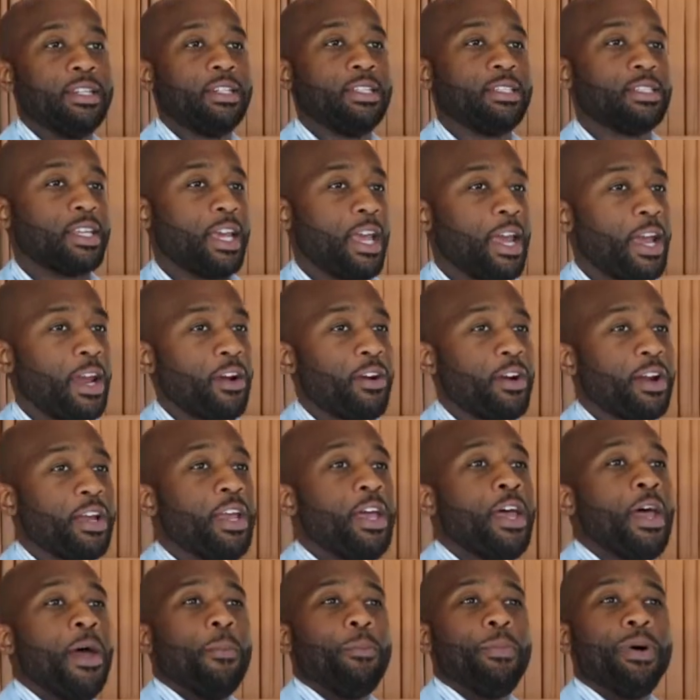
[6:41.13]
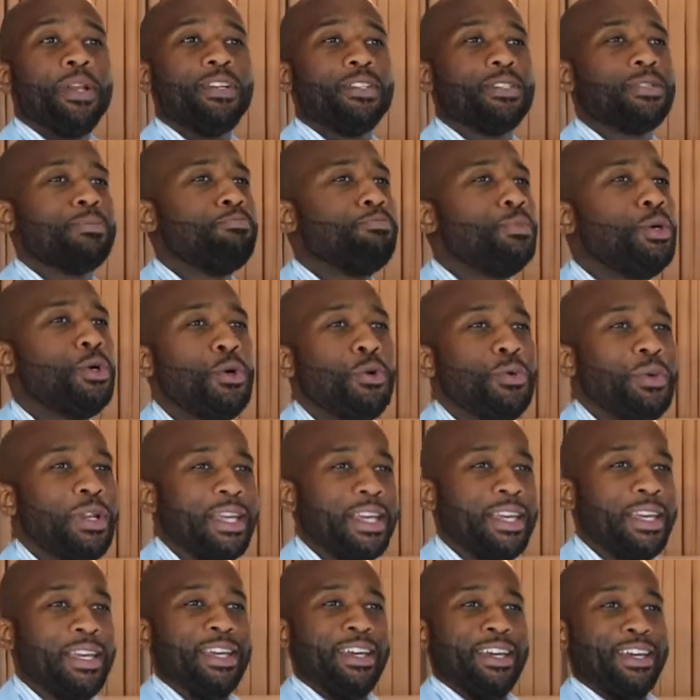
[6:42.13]
and it's airy, but it's
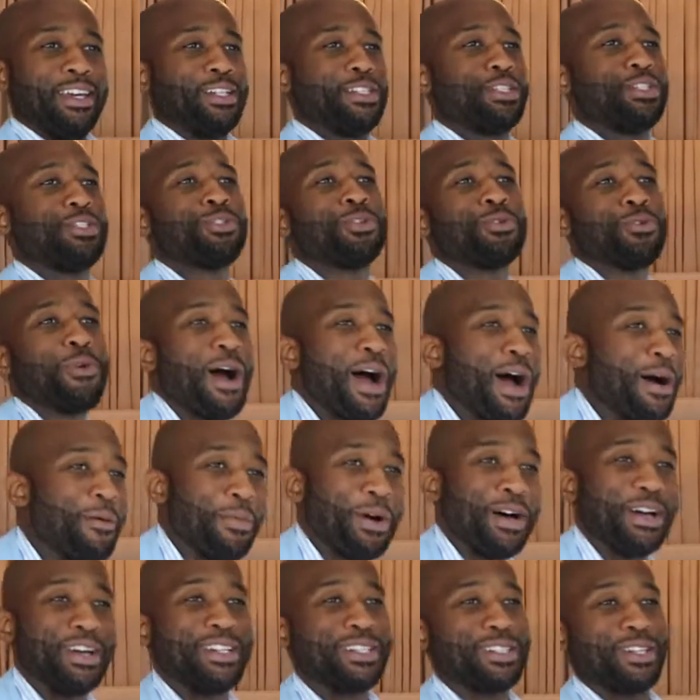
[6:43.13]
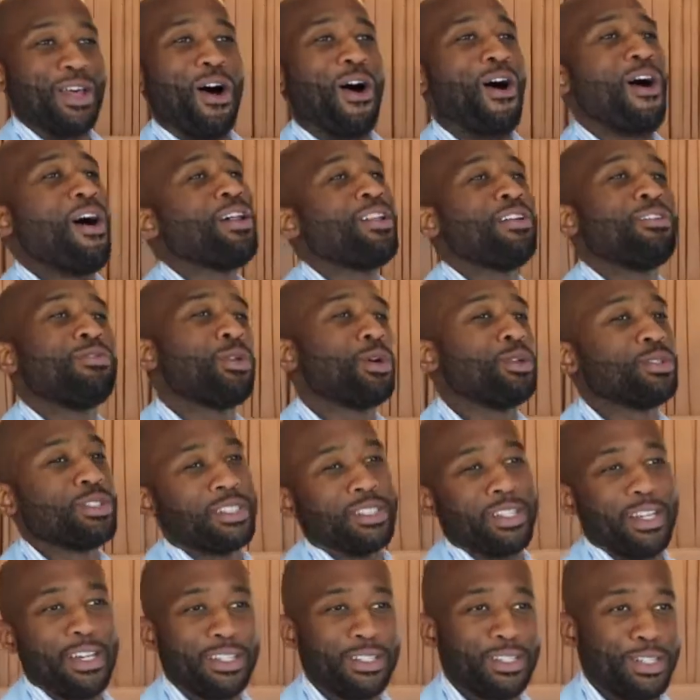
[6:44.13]
moody, it's drama, it's all of those
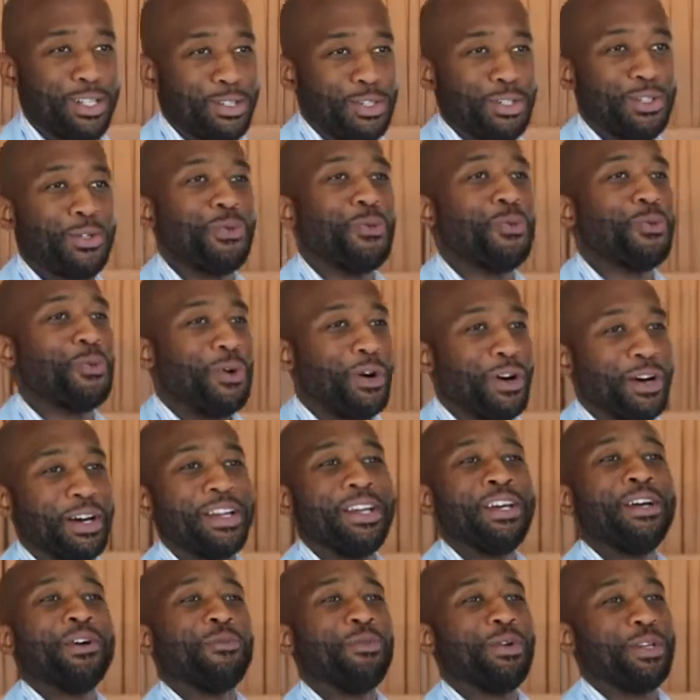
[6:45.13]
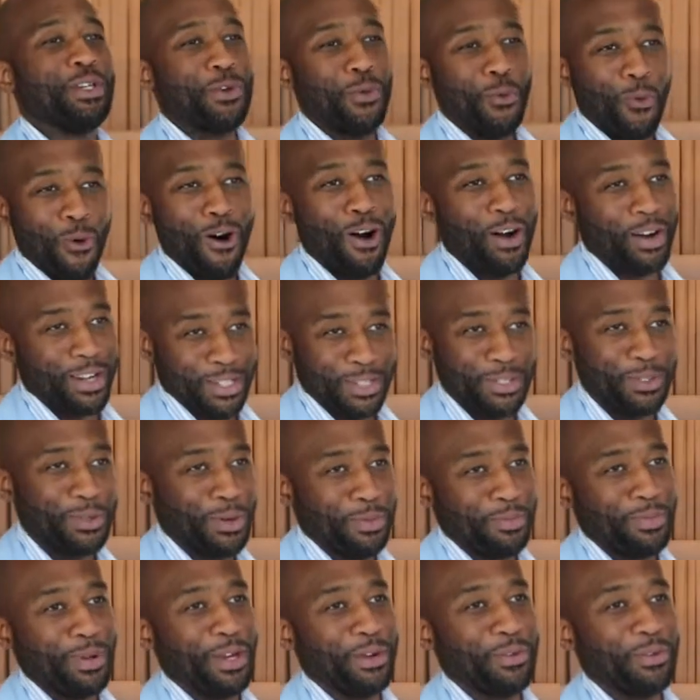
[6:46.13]
things that you want when you walk into a
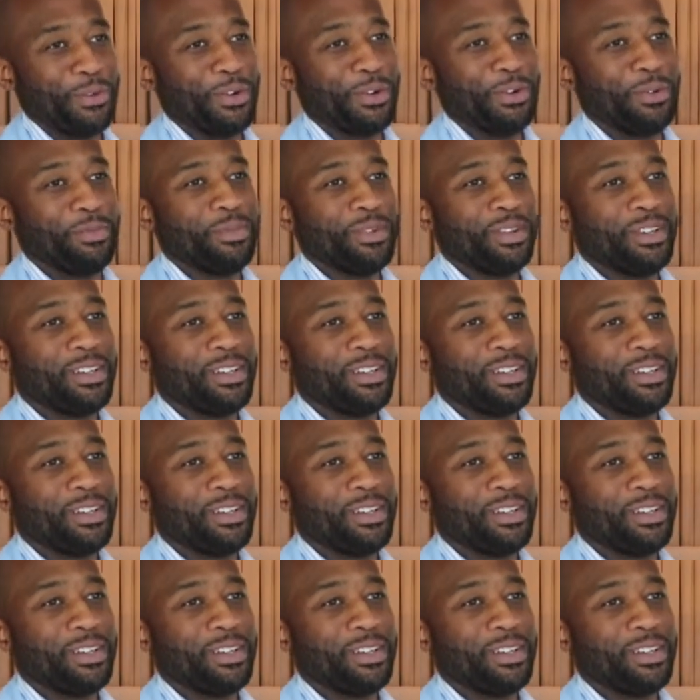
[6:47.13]
bedroom.